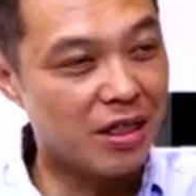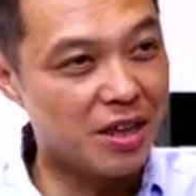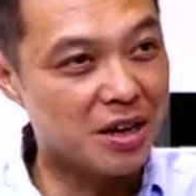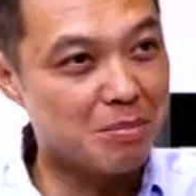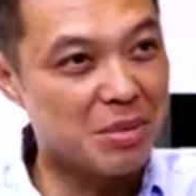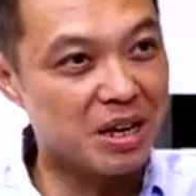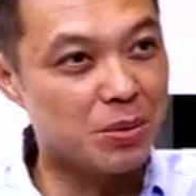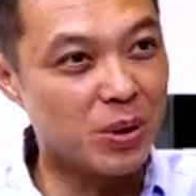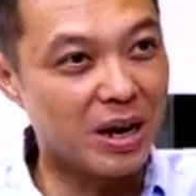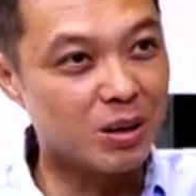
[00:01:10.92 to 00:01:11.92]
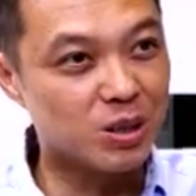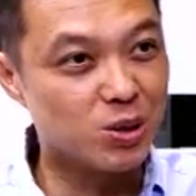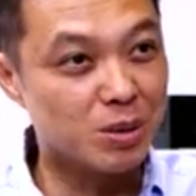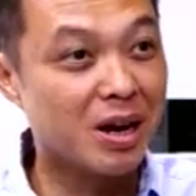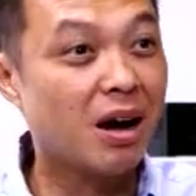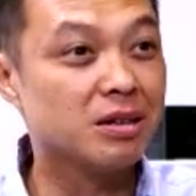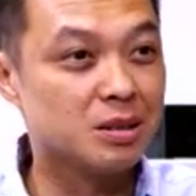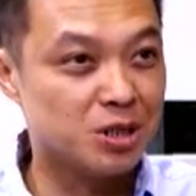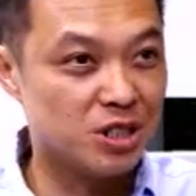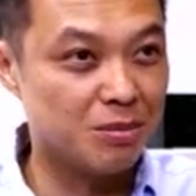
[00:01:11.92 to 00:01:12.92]
I think, made when I was doing my
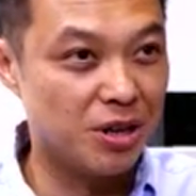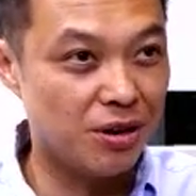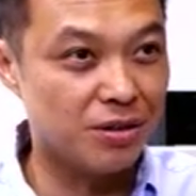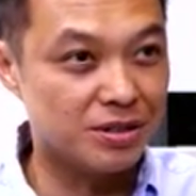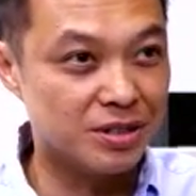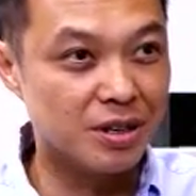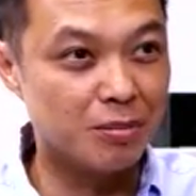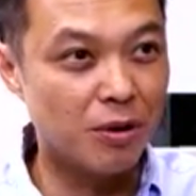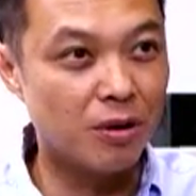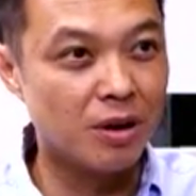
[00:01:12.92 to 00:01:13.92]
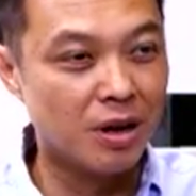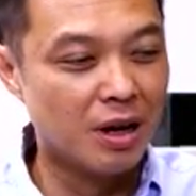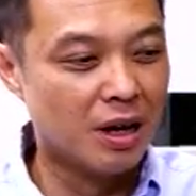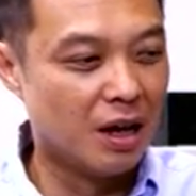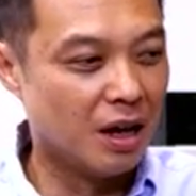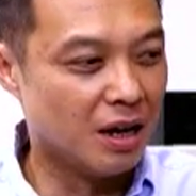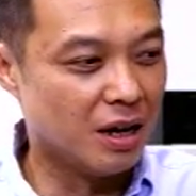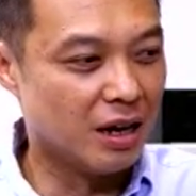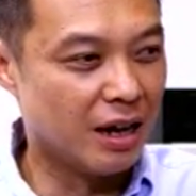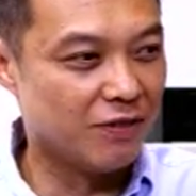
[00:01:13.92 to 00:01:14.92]
housemanship here in Singapore.
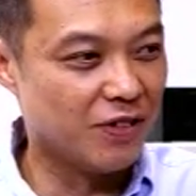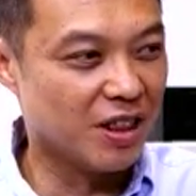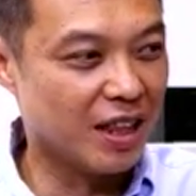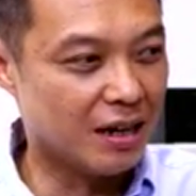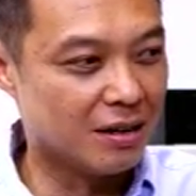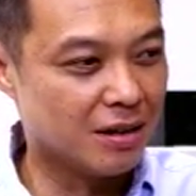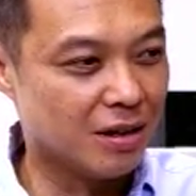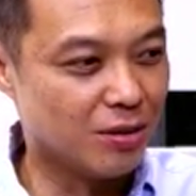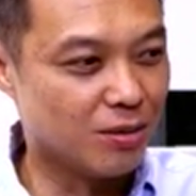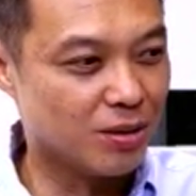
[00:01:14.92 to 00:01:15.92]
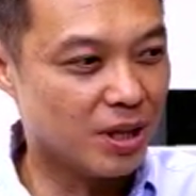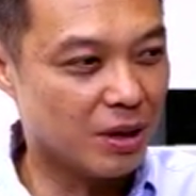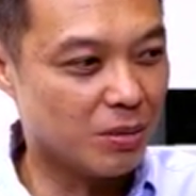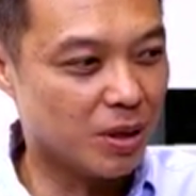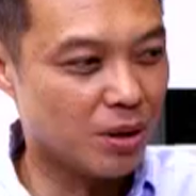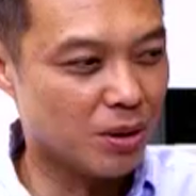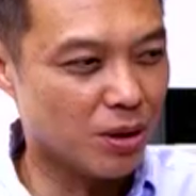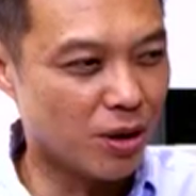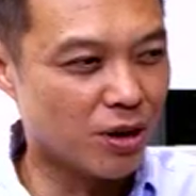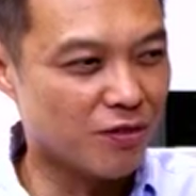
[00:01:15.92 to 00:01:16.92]
Uh, I felt that you know there, there, a
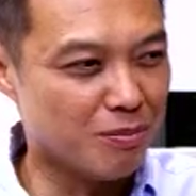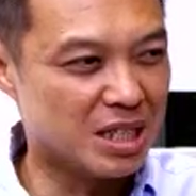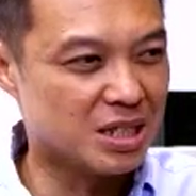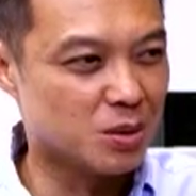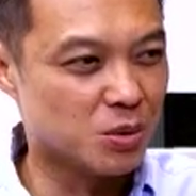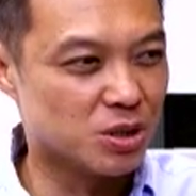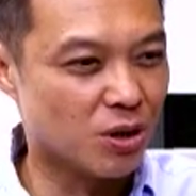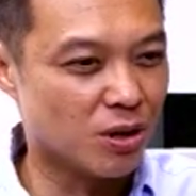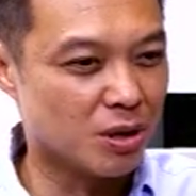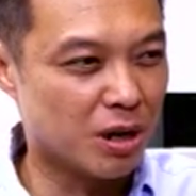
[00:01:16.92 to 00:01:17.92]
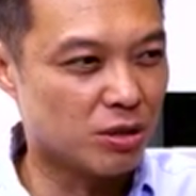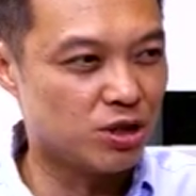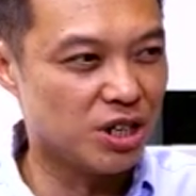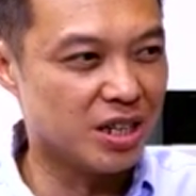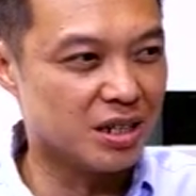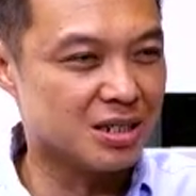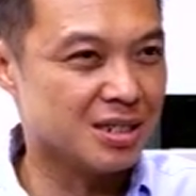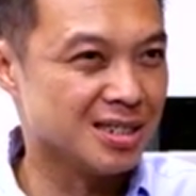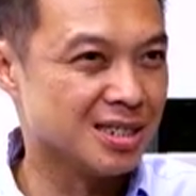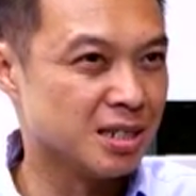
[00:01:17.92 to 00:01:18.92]
lot of medicine was all about treating
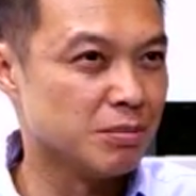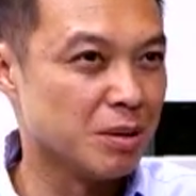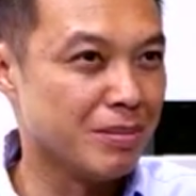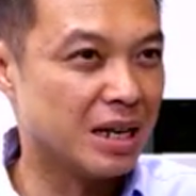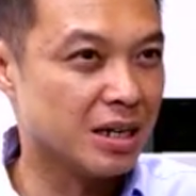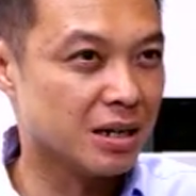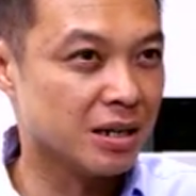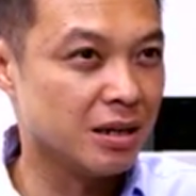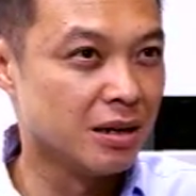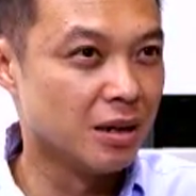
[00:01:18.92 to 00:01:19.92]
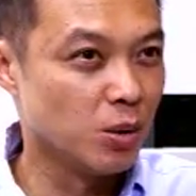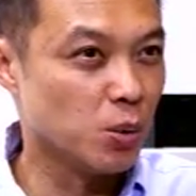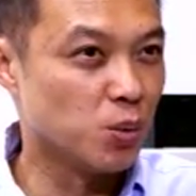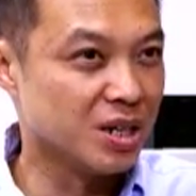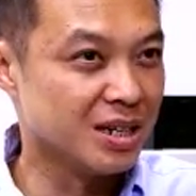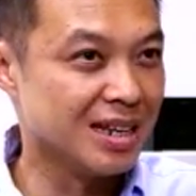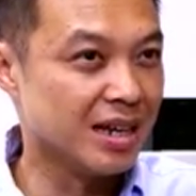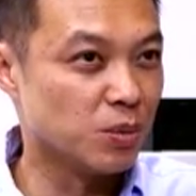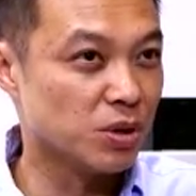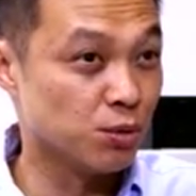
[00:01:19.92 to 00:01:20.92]
diseases symptomatically. We weren't
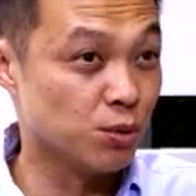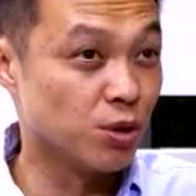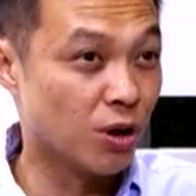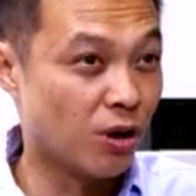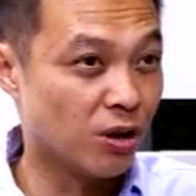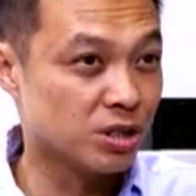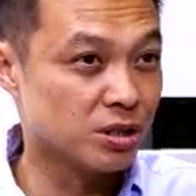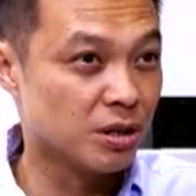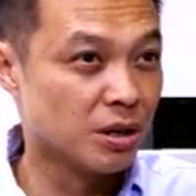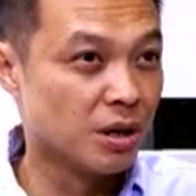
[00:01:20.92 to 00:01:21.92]
dealing with the root cause,